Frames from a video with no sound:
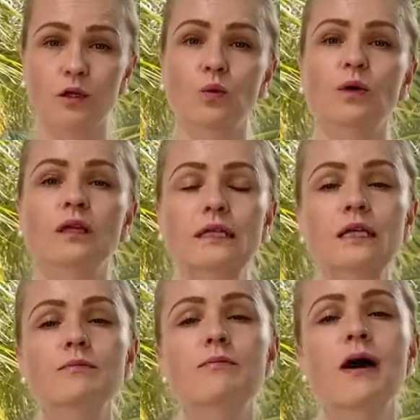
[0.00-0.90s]
will
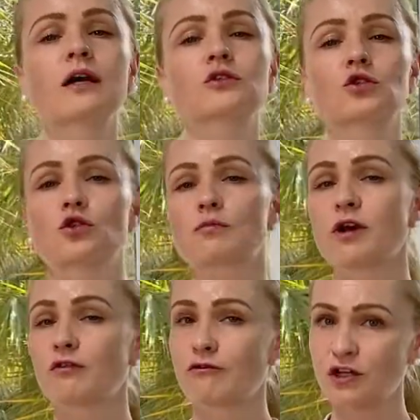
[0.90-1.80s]
impact your
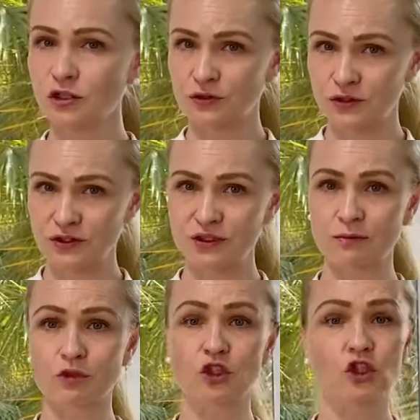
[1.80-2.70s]
myofascial
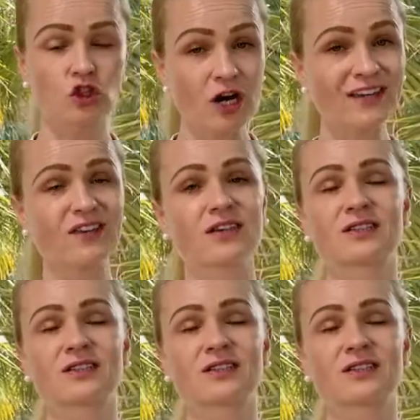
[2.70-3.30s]
system, strength,